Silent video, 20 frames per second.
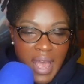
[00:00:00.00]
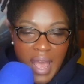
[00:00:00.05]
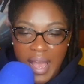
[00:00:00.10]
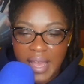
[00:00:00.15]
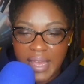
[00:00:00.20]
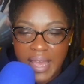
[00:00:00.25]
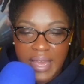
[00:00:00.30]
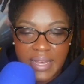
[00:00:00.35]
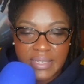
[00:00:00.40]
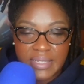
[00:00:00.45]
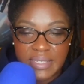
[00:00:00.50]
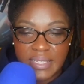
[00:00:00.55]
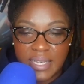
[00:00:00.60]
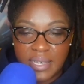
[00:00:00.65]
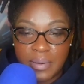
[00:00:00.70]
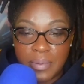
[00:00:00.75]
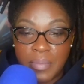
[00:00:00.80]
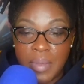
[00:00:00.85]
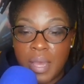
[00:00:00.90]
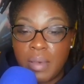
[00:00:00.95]
I can't
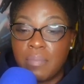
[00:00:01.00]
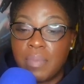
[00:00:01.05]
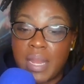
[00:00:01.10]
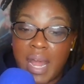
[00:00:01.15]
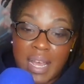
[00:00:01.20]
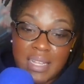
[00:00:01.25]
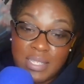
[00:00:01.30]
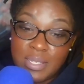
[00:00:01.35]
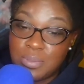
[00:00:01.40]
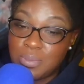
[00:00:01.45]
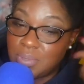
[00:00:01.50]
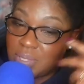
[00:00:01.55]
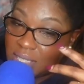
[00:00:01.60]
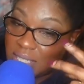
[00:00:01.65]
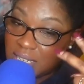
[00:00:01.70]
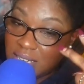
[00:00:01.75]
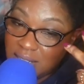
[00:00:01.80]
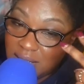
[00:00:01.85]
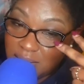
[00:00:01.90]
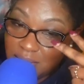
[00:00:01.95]
see them, but I do
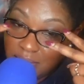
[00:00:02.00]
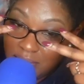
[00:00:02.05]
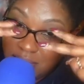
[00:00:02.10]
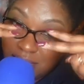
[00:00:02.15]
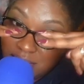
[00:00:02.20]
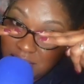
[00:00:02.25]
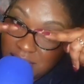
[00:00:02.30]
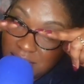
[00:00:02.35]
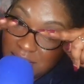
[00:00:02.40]
see you.